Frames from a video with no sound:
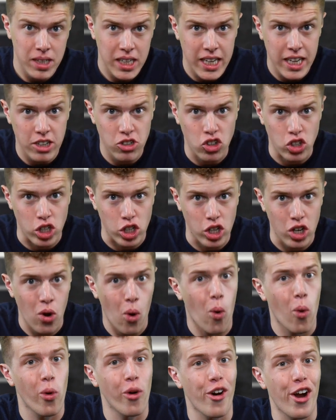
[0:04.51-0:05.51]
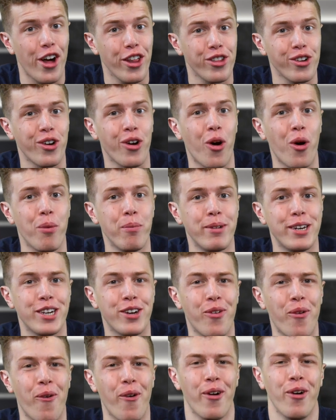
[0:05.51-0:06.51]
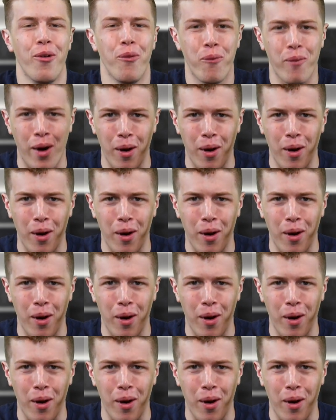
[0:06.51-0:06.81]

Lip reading: kitchen, or other home decor,